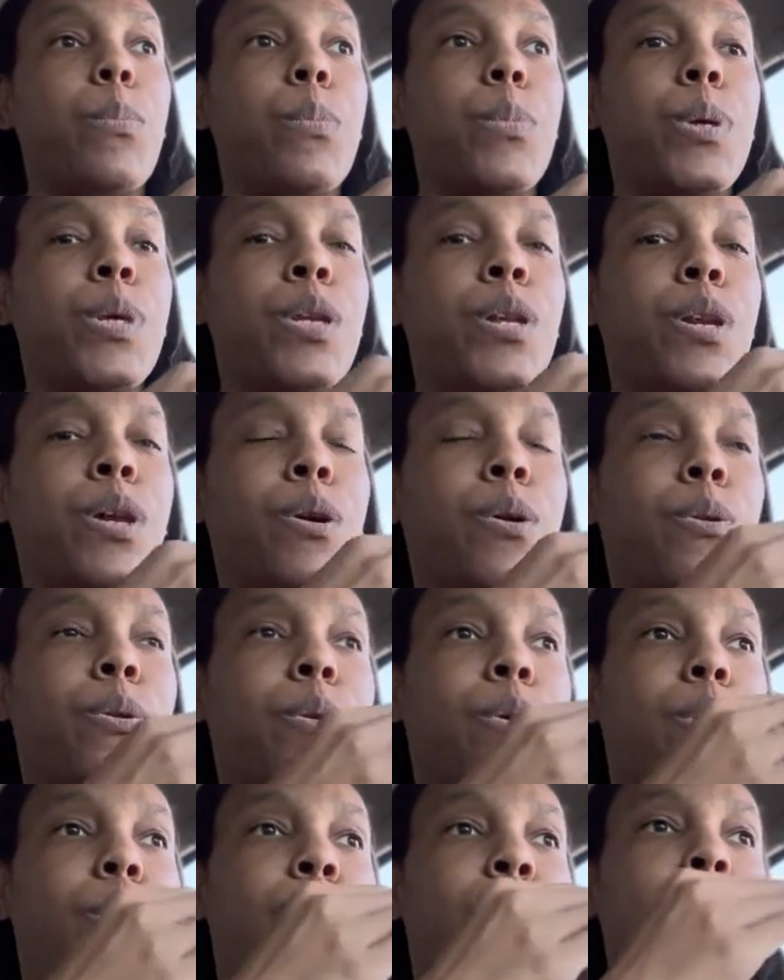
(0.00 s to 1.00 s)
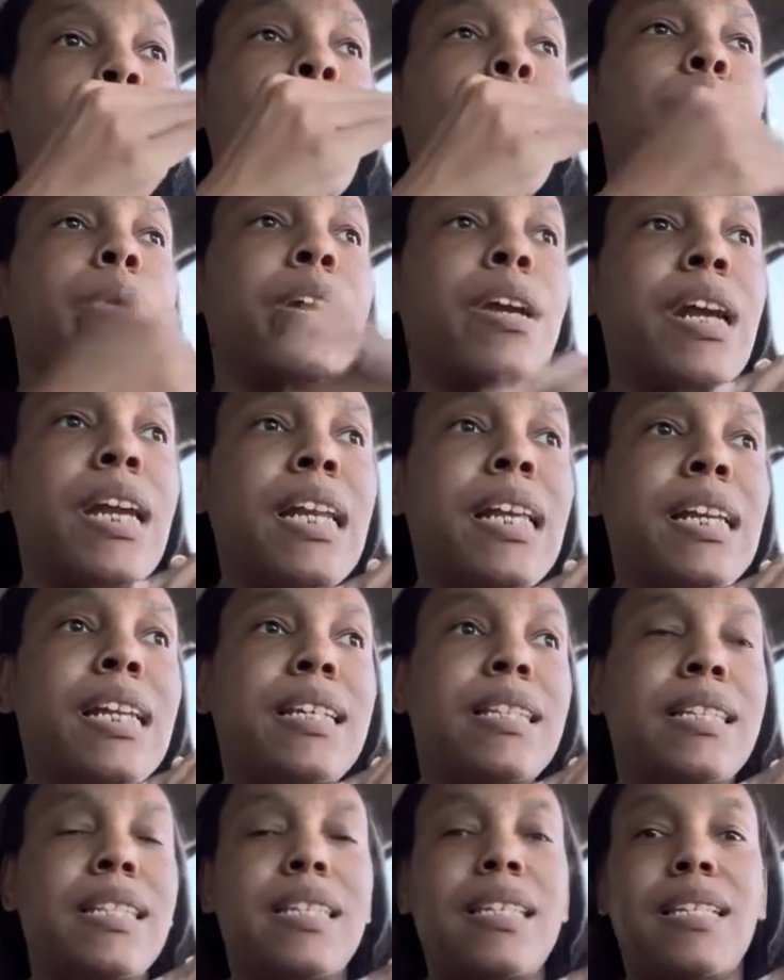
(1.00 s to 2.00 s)
you know, or when we're getting
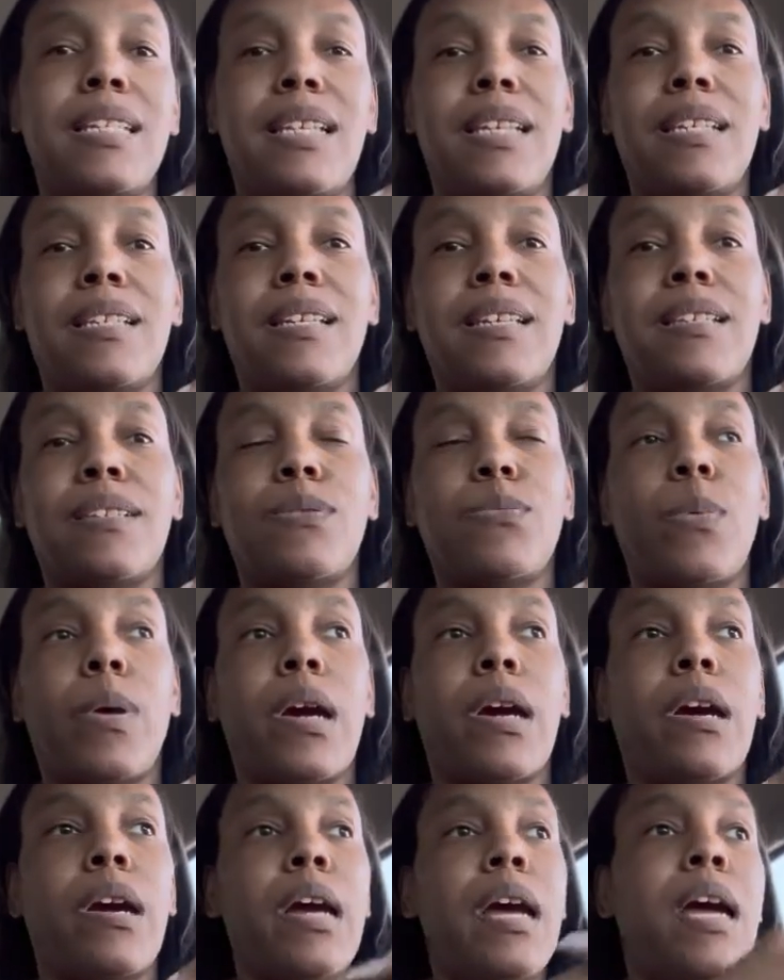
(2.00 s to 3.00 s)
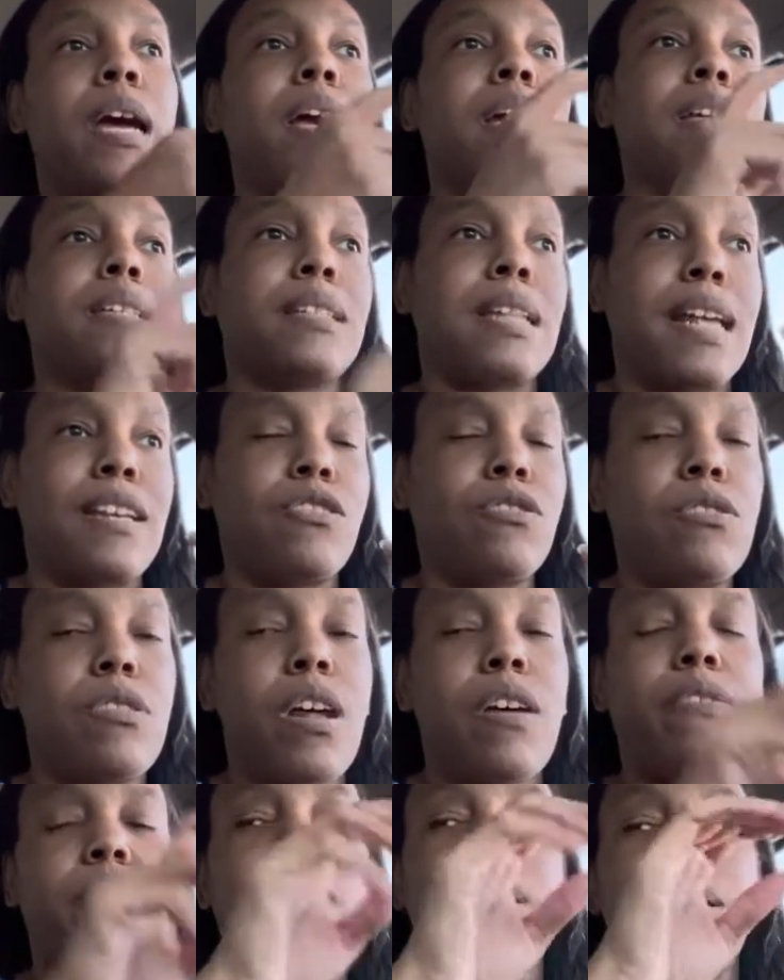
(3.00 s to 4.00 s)
into these seasons where it's National
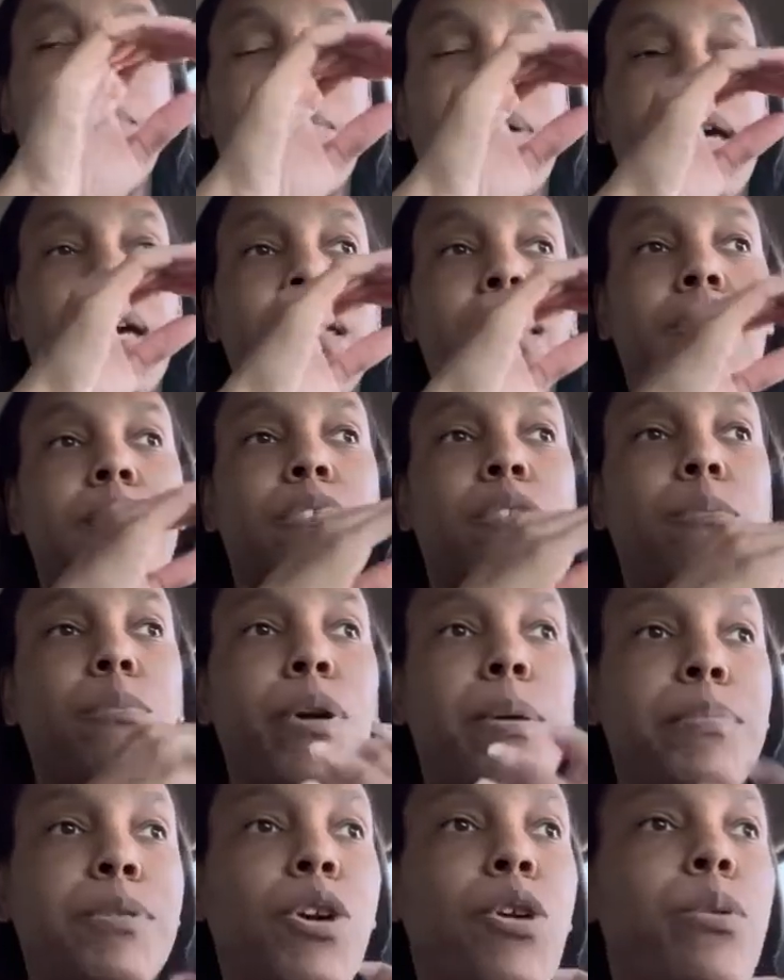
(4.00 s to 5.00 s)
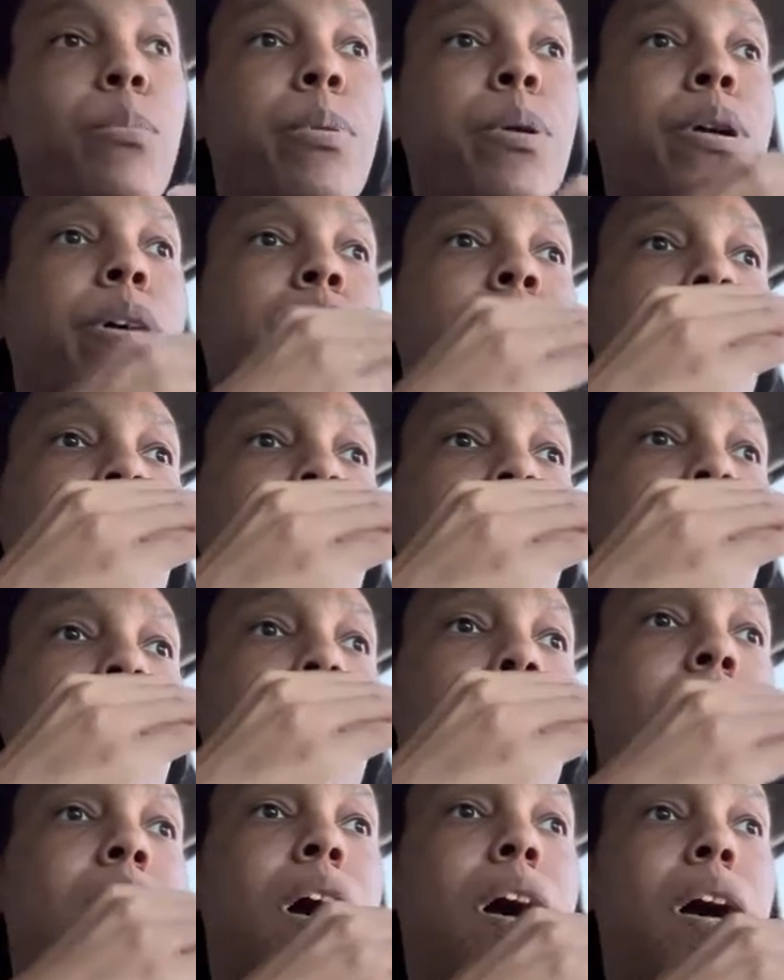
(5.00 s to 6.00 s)
Novel Writing Month, Preptober,
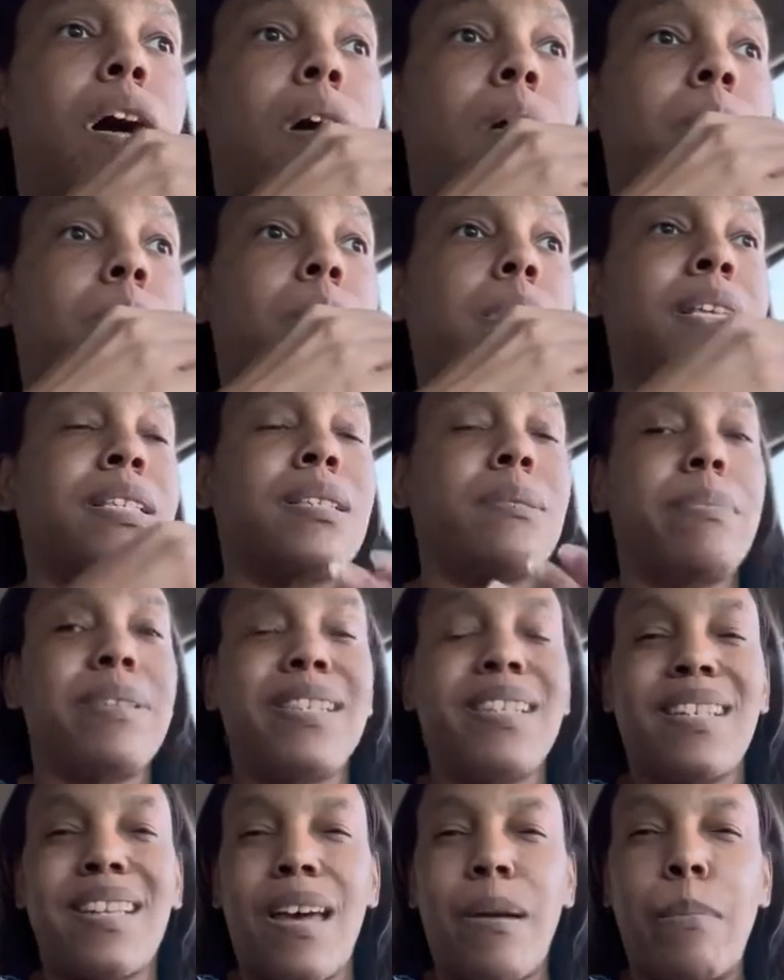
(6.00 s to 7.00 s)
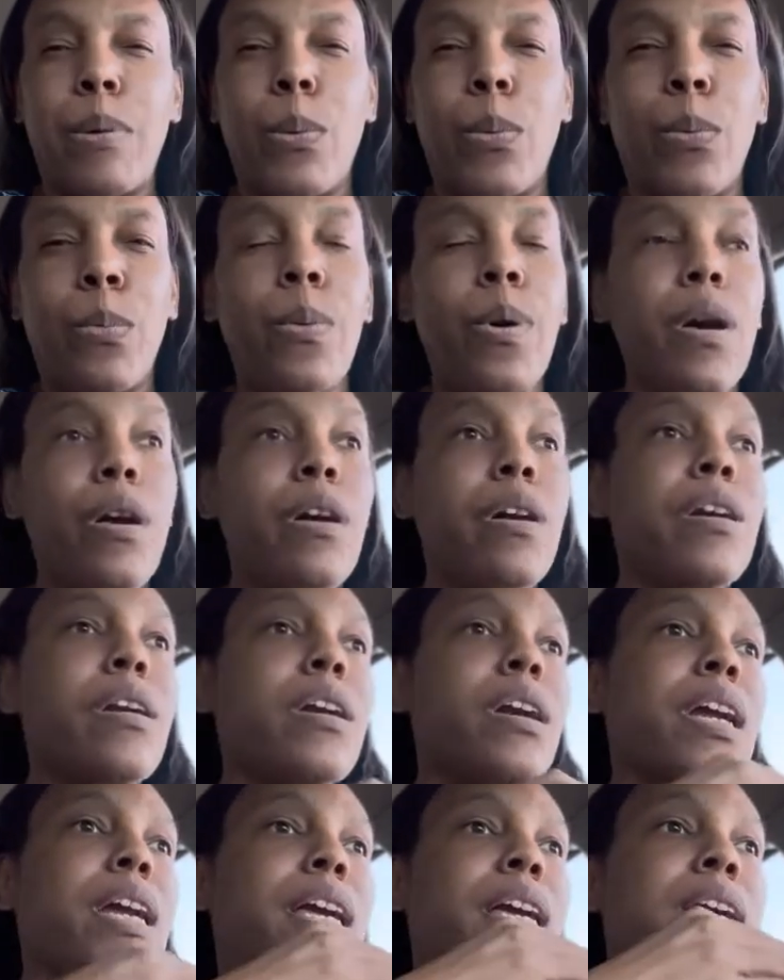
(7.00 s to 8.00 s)
it's a busy time at
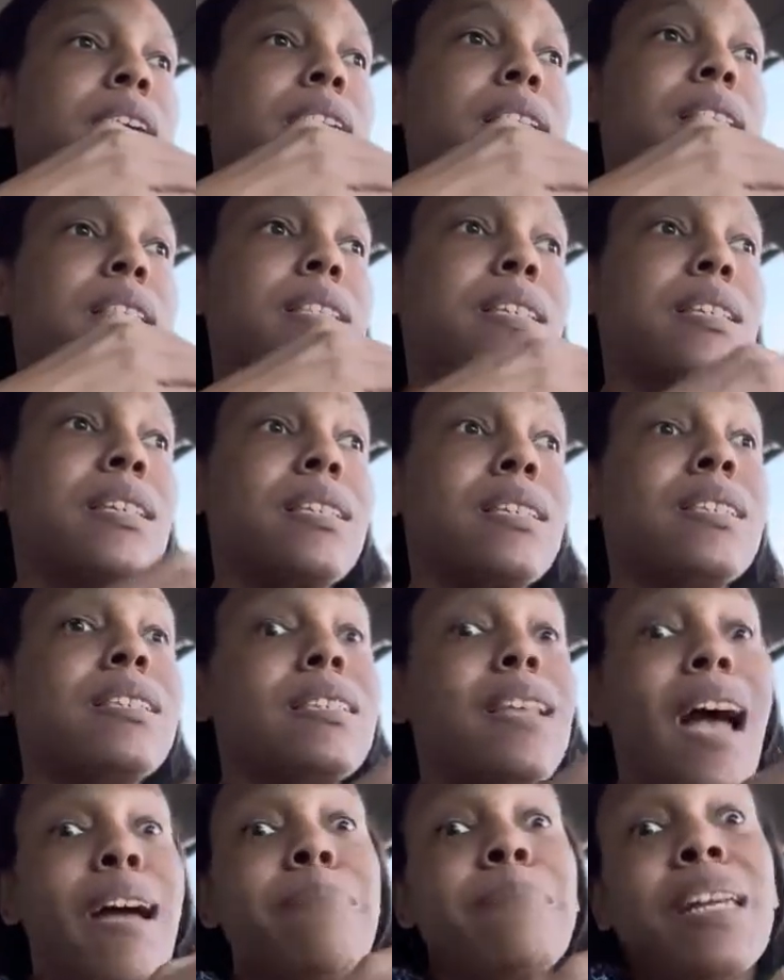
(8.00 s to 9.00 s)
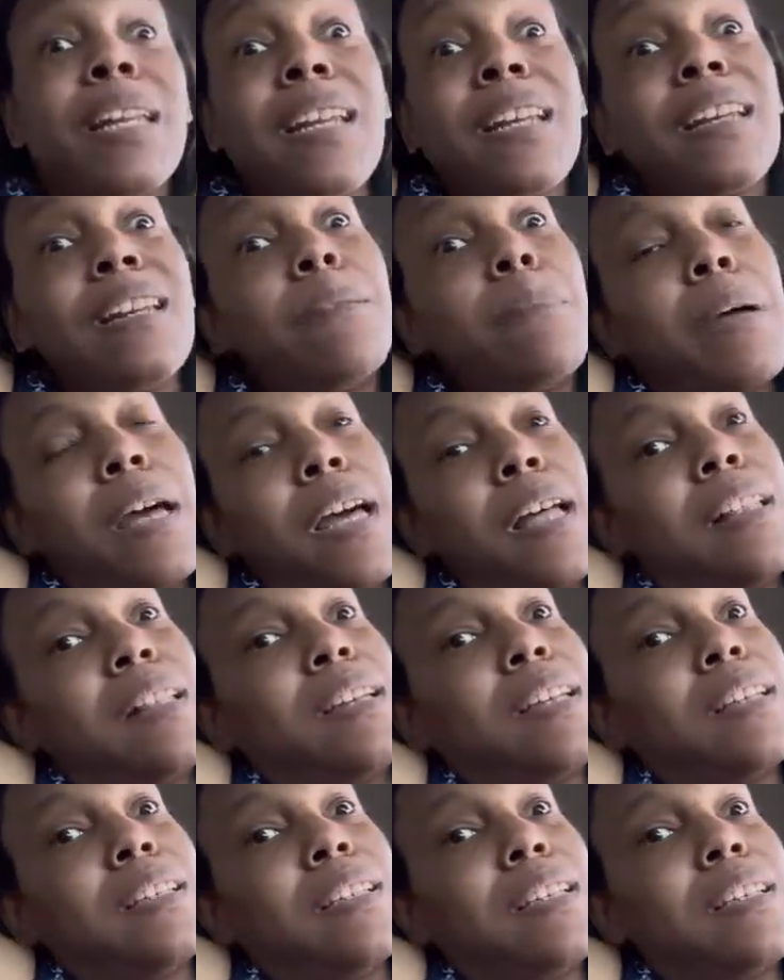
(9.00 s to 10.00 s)
work, it's because I'm getting in my
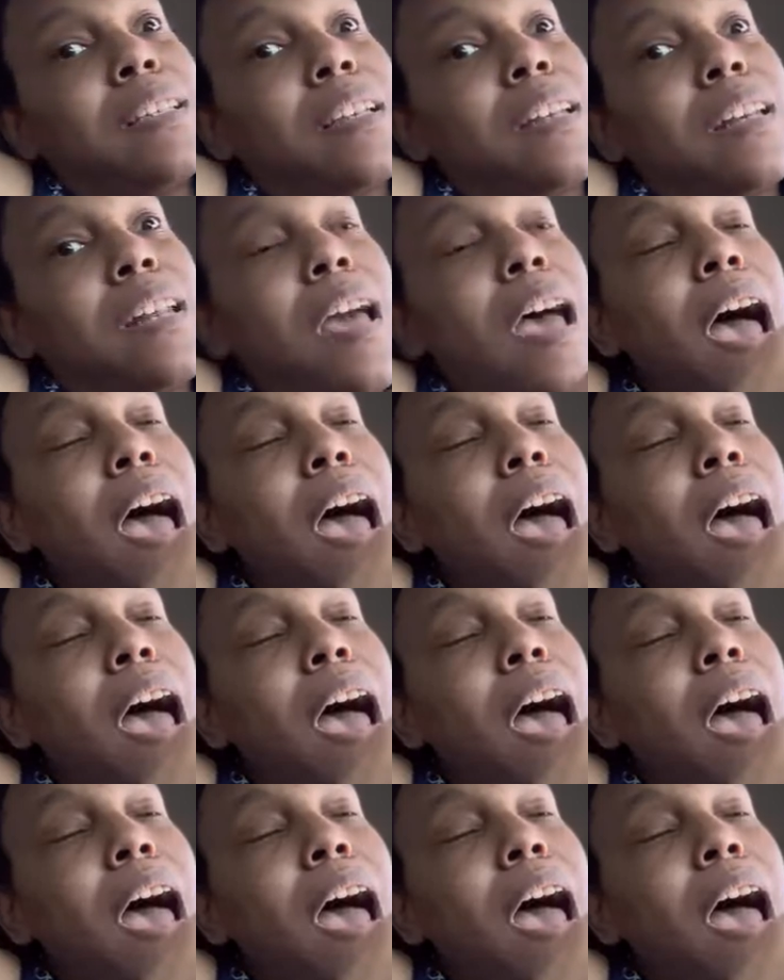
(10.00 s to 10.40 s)
holiday season.